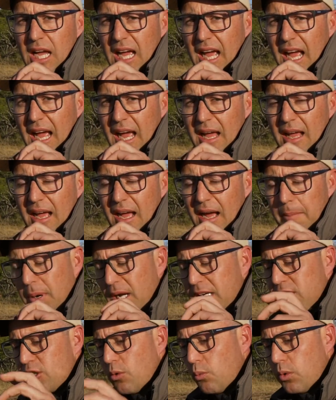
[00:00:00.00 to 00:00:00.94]
a
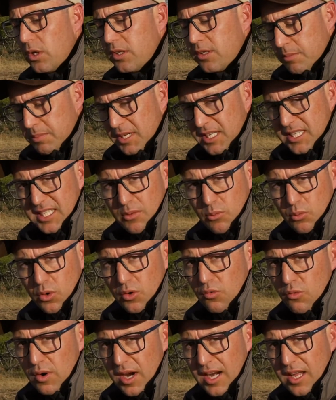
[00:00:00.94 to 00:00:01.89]
bunch of wildebeest that were
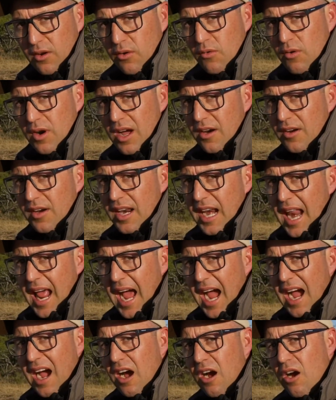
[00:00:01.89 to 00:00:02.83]
running around and
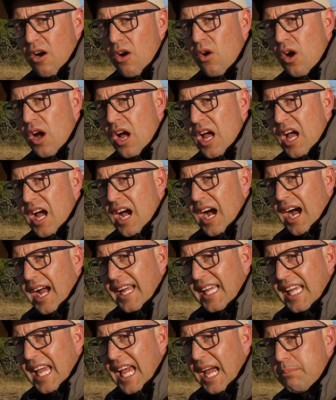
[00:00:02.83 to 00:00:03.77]
how I
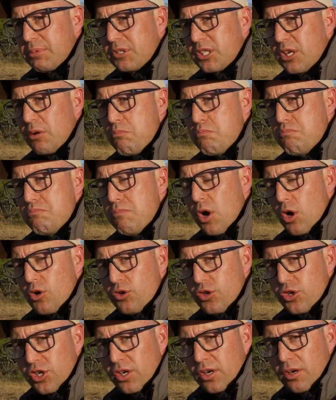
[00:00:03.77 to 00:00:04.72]
capture
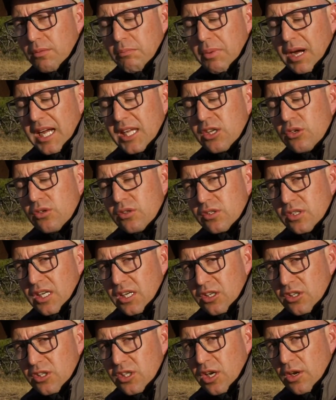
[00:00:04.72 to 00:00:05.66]
motion by using
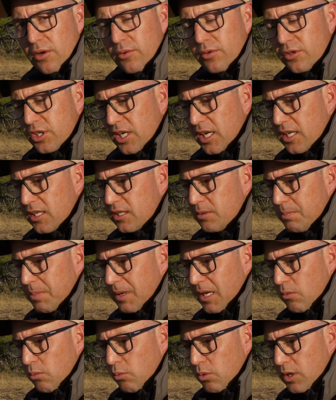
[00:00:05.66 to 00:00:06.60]
a slower shutter
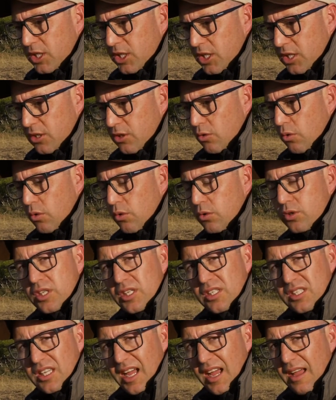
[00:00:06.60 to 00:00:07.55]
speed, which
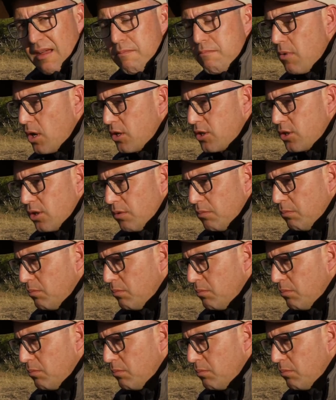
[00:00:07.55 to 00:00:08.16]
causes a motion